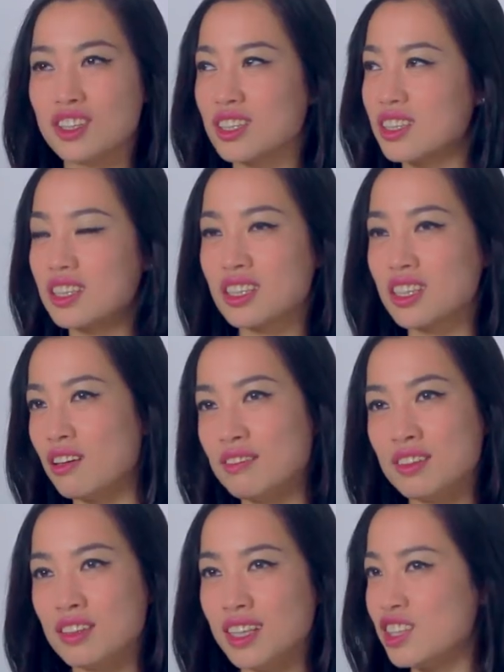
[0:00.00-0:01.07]
just
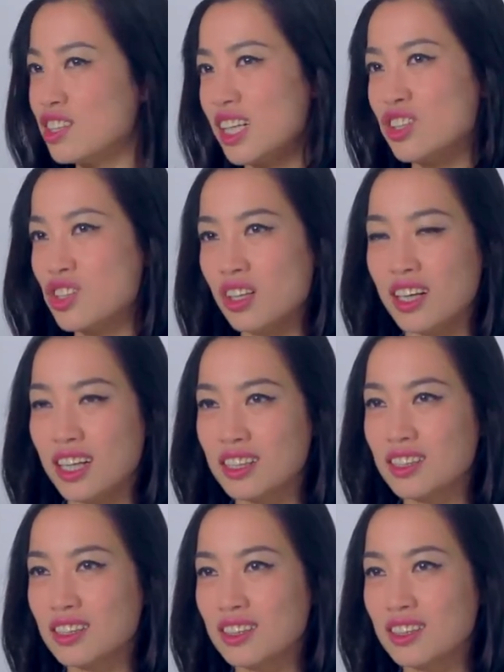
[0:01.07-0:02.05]
discover and enjoy.